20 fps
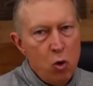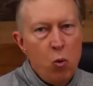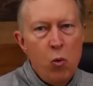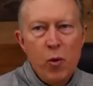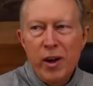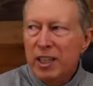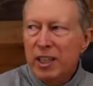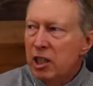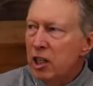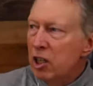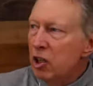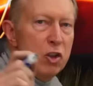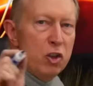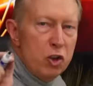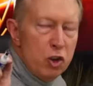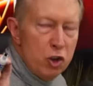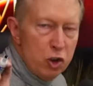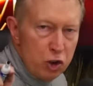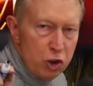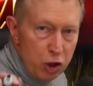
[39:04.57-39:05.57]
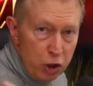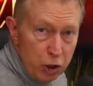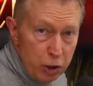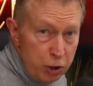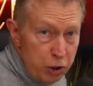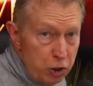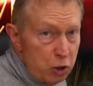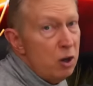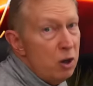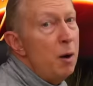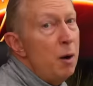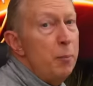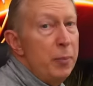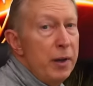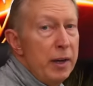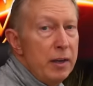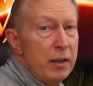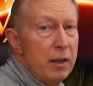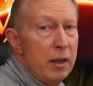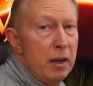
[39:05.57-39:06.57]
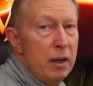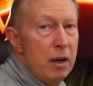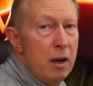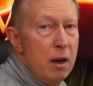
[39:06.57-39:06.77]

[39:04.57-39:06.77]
which is third trumpet.